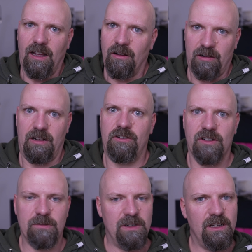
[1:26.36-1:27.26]
Oh,
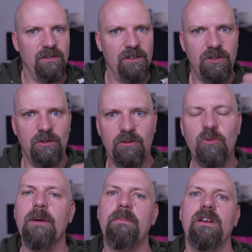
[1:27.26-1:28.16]
trust me, even if you
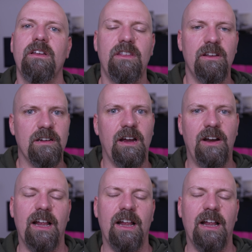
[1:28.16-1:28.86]
grip the entire